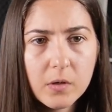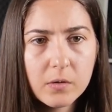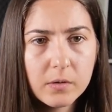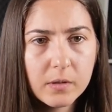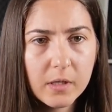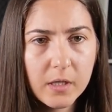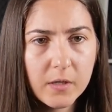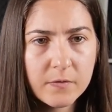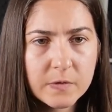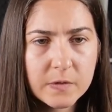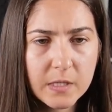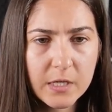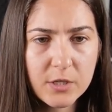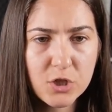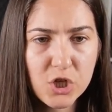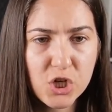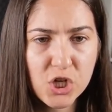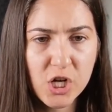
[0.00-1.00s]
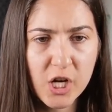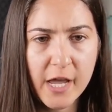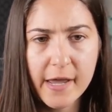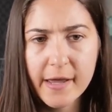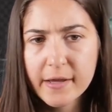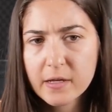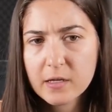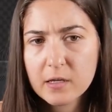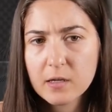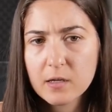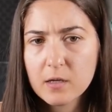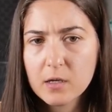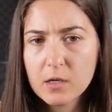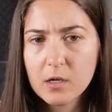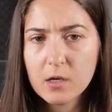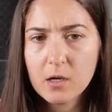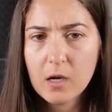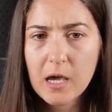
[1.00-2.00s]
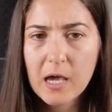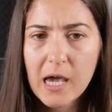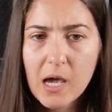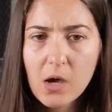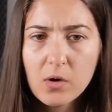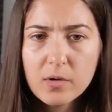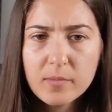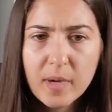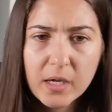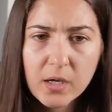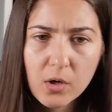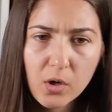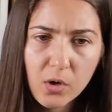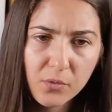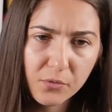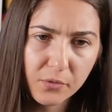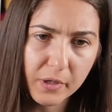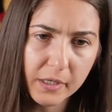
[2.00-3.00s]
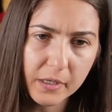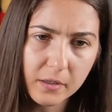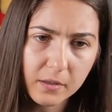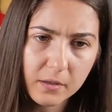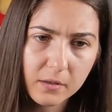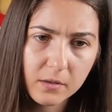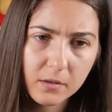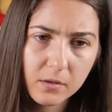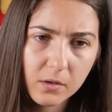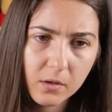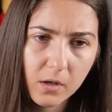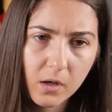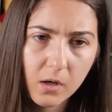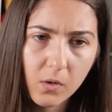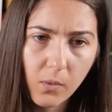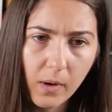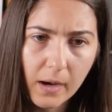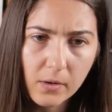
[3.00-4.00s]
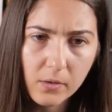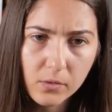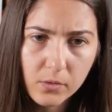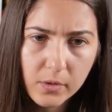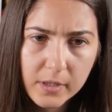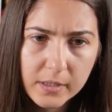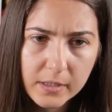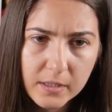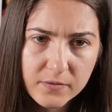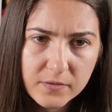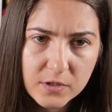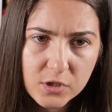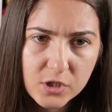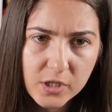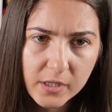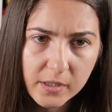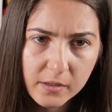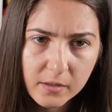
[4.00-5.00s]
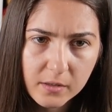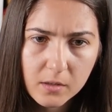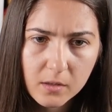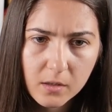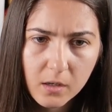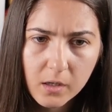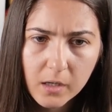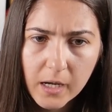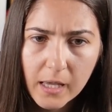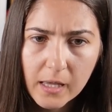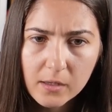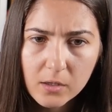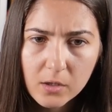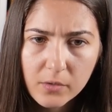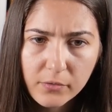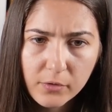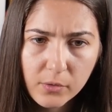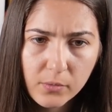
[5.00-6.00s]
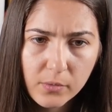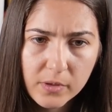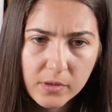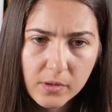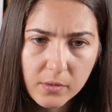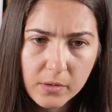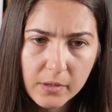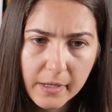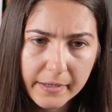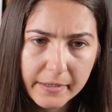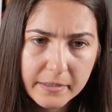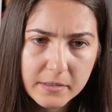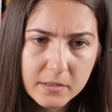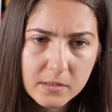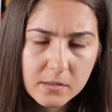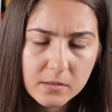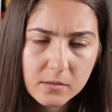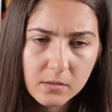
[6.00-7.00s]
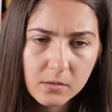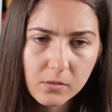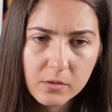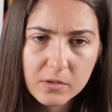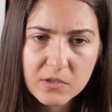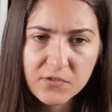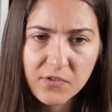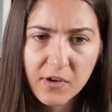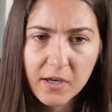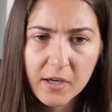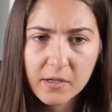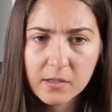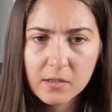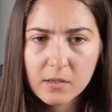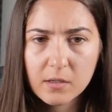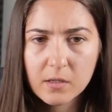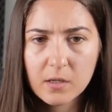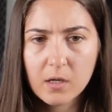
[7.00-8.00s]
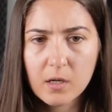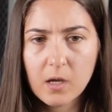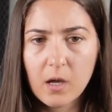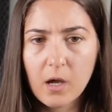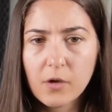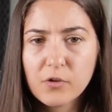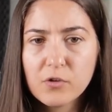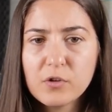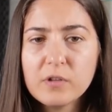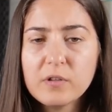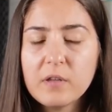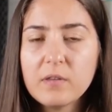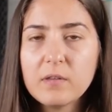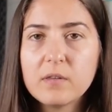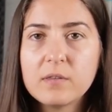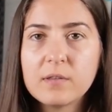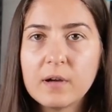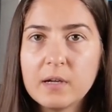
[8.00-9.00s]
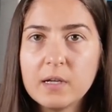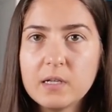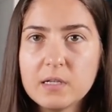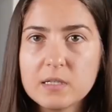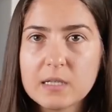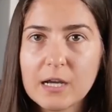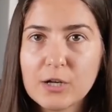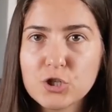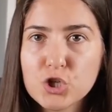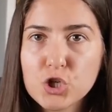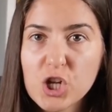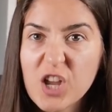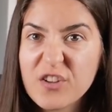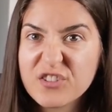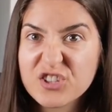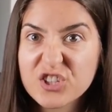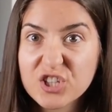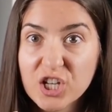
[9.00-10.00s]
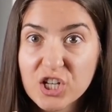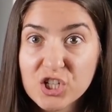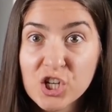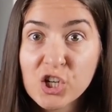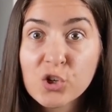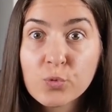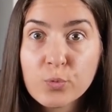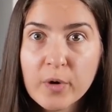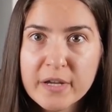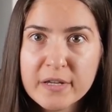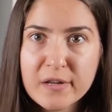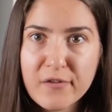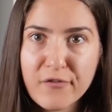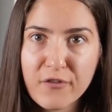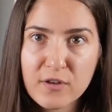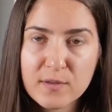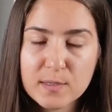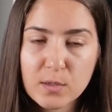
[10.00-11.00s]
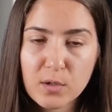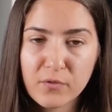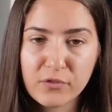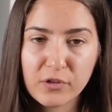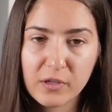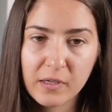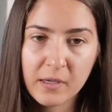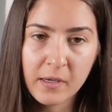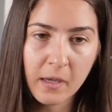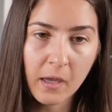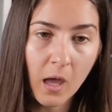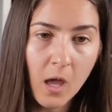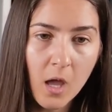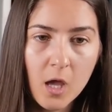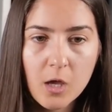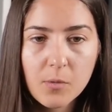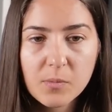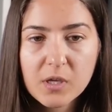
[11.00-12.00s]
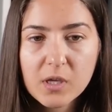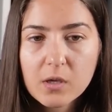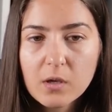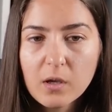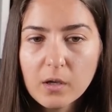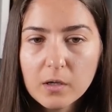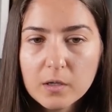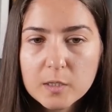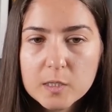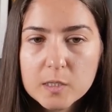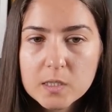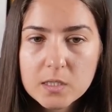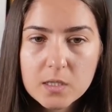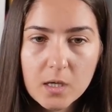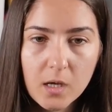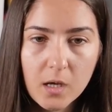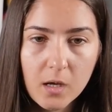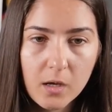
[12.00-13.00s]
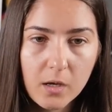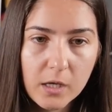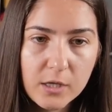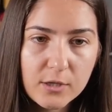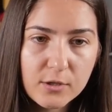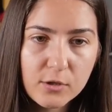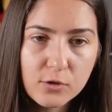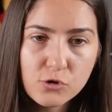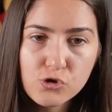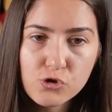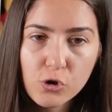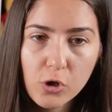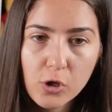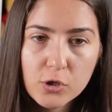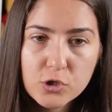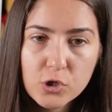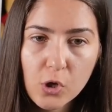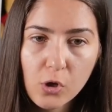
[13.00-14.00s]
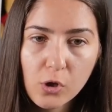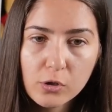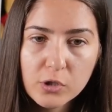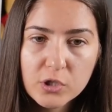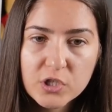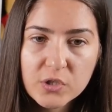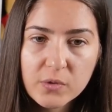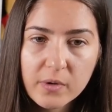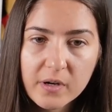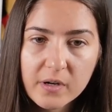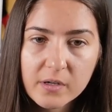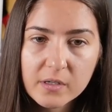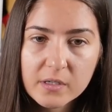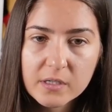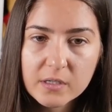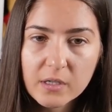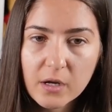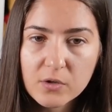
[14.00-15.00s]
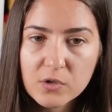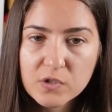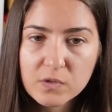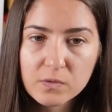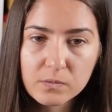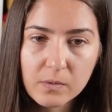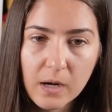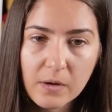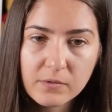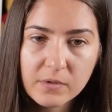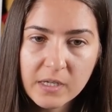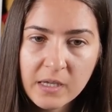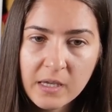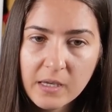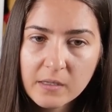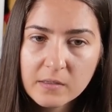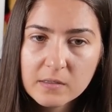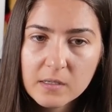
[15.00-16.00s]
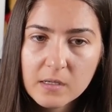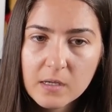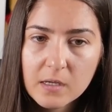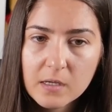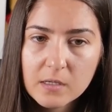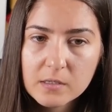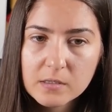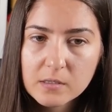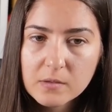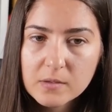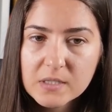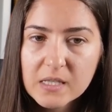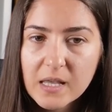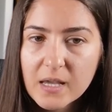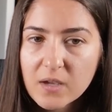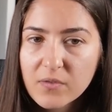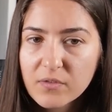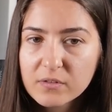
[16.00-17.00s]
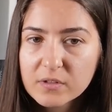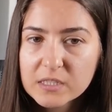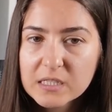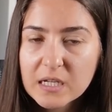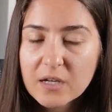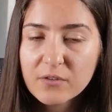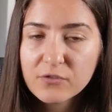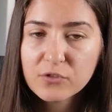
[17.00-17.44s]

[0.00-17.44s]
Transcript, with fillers: gives a check, how am I covering? Oh wow, queen gives check. Okay, I'll cover with the knight. Looks fun. You know that the knight is actually such a great defender of the king, because it controls all the squares that are surrounding it, so it's like very tough